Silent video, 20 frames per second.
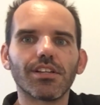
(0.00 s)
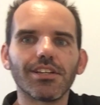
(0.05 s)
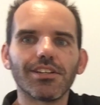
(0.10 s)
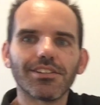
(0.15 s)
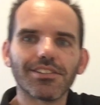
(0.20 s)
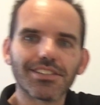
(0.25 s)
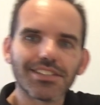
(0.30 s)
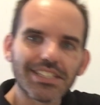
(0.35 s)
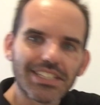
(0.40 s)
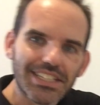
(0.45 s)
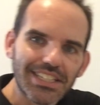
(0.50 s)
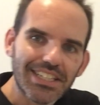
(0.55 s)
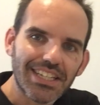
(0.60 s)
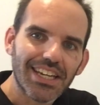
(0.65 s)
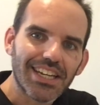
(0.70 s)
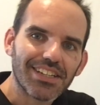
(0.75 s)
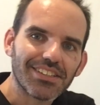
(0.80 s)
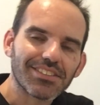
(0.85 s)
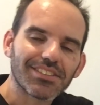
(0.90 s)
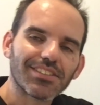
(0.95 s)
got the
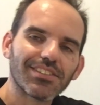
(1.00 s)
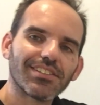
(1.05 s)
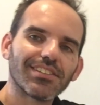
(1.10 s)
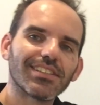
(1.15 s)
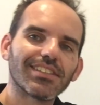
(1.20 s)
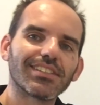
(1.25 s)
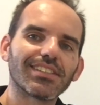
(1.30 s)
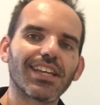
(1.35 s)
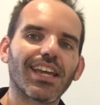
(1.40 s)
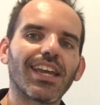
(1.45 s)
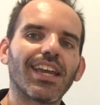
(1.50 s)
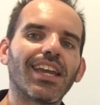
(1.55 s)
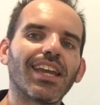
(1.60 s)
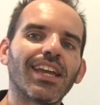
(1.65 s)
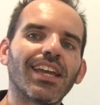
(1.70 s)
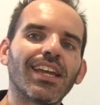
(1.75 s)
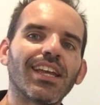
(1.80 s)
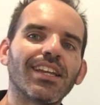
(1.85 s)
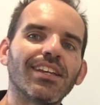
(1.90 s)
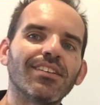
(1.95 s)
decals, guys,
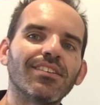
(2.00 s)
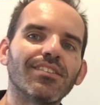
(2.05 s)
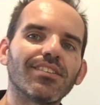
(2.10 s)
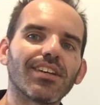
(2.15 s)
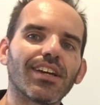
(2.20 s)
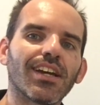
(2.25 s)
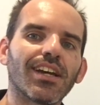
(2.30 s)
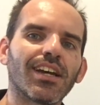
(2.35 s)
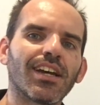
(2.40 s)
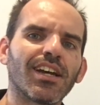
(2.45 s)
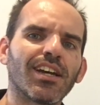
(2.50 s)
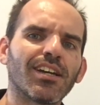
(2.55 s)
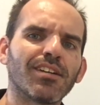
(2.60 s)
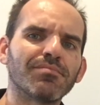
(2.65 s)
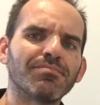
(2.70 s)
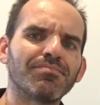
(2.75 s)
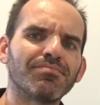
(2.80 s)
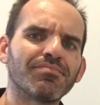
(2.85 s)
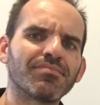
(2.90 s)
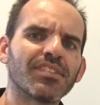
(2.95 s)
and
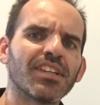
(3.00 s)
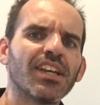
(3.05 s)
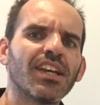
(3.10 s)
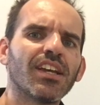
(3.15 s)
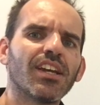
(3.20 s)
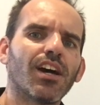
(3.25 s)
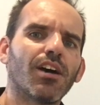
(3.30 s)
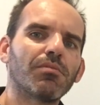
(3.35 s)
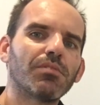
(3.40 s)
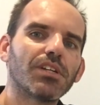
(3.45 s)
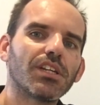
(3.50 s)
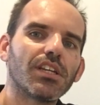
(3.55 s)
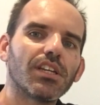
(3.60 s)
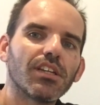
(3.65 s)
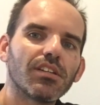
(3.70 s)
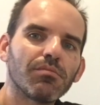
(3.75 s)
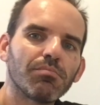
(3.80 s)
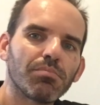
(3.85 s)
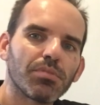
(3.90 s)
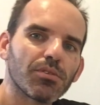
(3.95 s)
I went
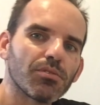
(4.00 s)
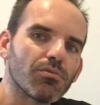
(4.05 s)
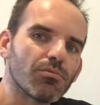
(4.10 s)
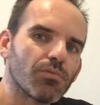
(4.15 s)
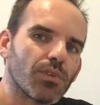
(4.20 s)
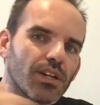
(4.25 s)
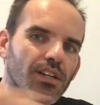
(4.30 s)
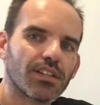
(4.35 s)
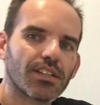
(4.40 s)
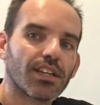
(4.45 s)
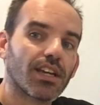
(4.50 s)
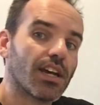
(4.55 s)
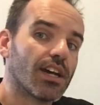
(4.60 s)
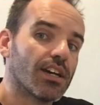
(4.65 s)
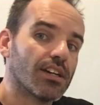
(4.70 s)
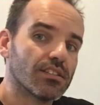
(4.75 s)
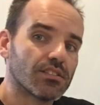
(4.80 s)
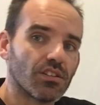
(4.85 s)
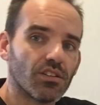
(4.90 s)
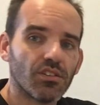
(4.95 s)
ahead and built one of the
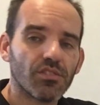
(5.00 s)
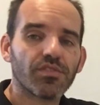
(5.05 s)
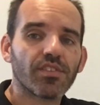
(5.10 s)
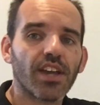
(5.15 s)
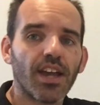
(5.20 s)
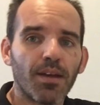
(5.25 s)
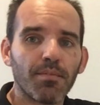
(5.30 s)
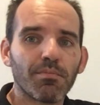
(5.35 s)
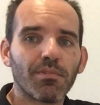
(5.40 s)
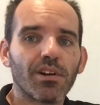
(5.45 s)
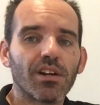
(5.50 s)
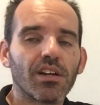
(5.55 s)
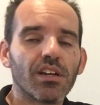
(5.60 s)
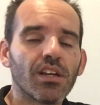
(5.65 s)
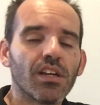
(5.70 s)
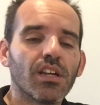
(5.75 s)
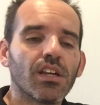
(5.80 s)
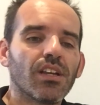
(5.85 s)
cars off camera,